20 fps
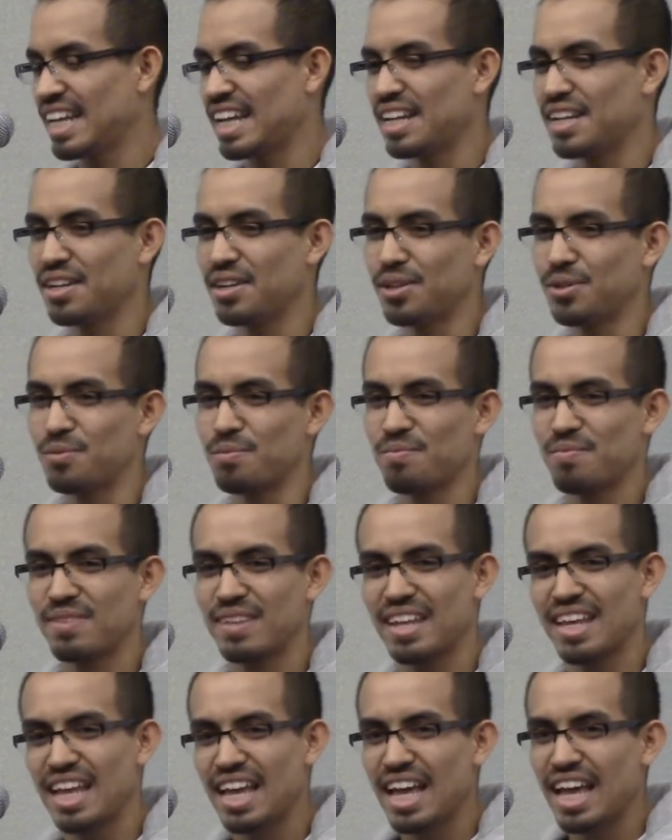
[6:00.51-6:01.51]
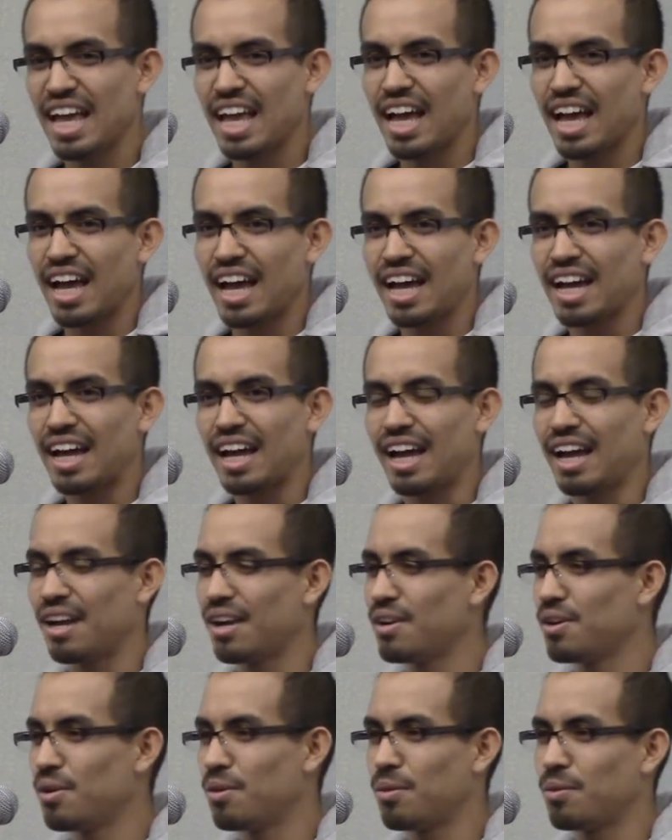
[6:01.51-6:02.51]
and I
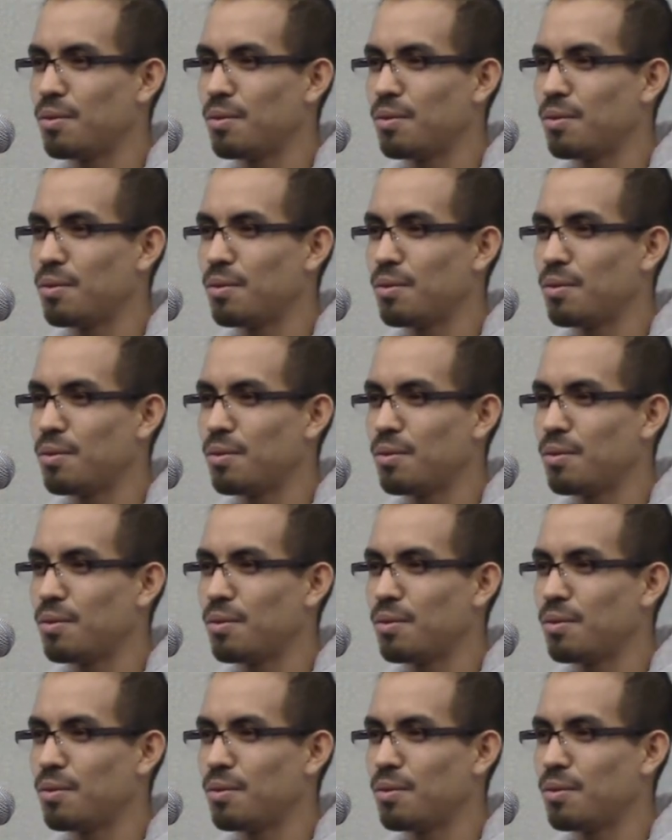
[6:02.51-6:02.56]
don't know,